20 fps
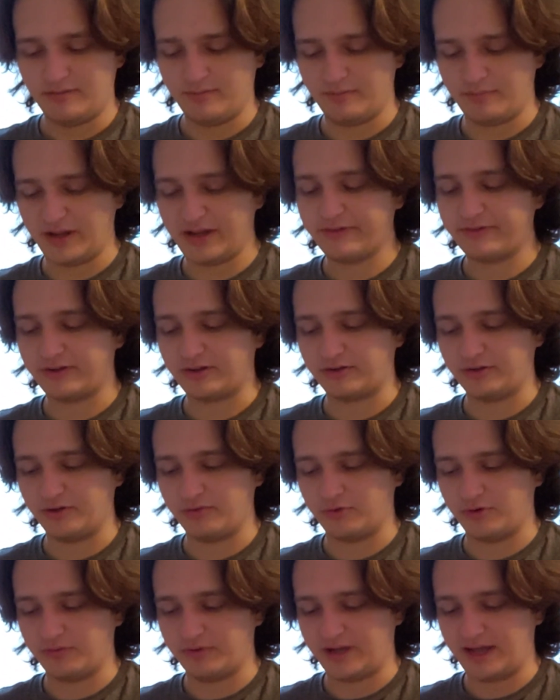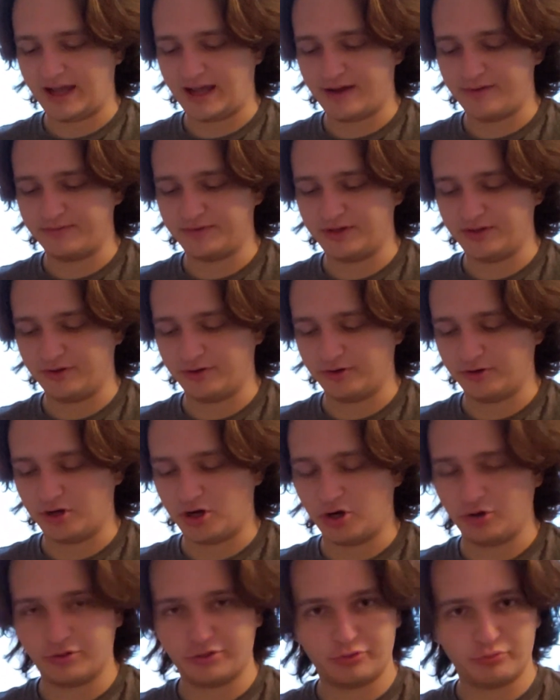basically what we have here
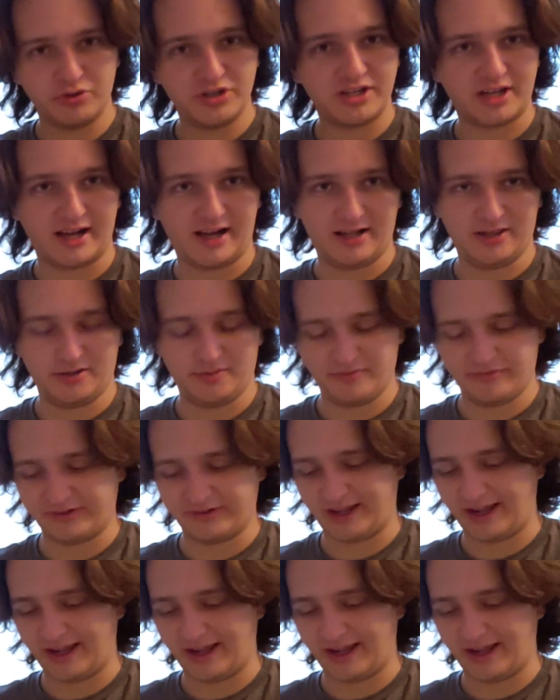are 3 columns.